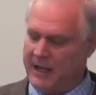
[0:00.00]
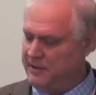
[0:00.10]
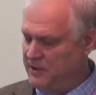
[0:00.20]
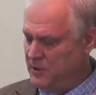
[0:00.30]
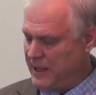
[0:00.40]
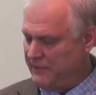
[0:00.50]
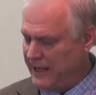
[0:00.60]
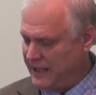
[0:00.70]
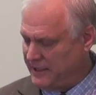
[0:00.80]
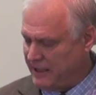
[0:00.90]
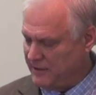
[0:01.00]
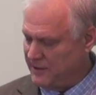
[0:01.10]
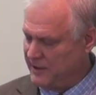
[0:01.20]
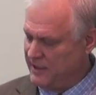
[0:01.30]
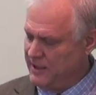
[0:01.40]
You do have a handout
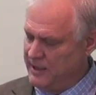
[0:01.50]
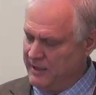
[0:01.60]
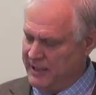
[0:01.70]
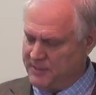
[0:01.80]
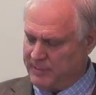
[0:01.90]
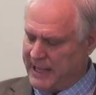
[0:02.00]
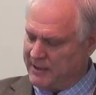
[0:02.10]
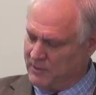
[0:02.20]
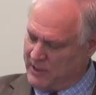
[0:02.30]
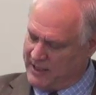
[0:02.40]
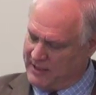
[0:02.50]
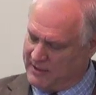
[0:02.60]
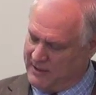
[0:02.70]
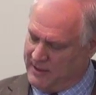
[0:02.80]
that's black and white,